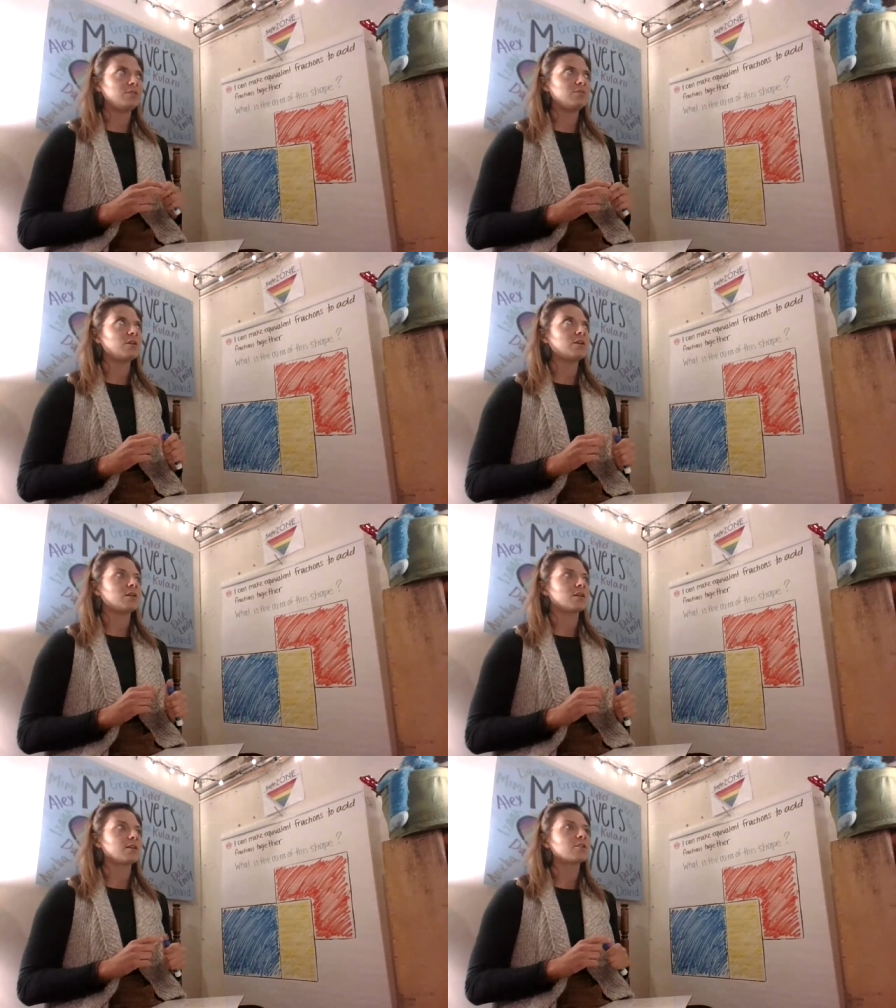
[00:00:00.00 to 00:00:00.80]

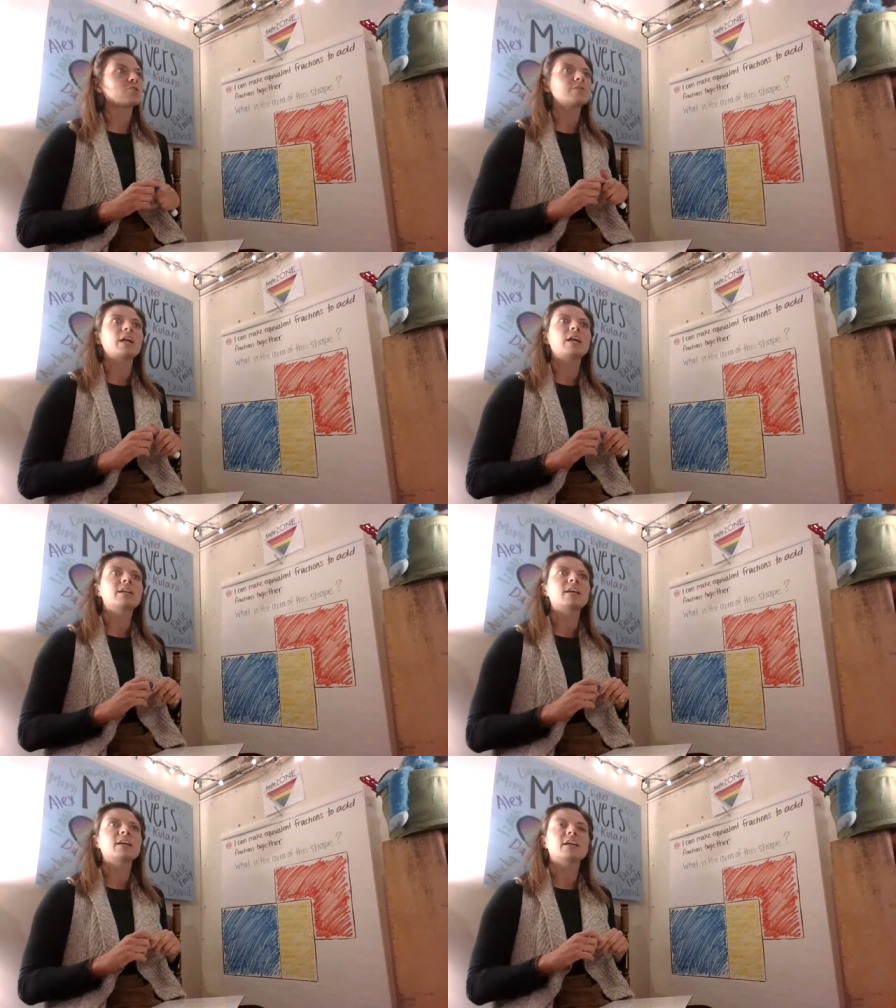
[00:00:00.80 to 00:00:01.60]
are
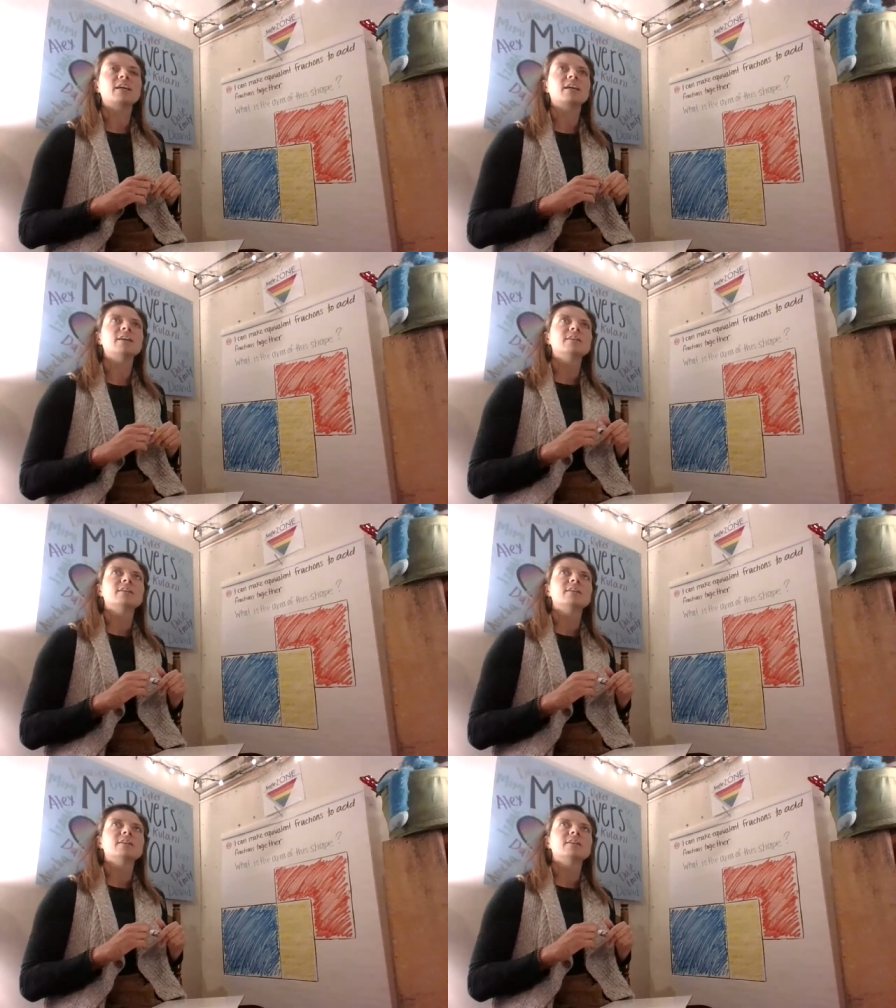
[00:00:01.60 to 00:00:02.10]
creating a,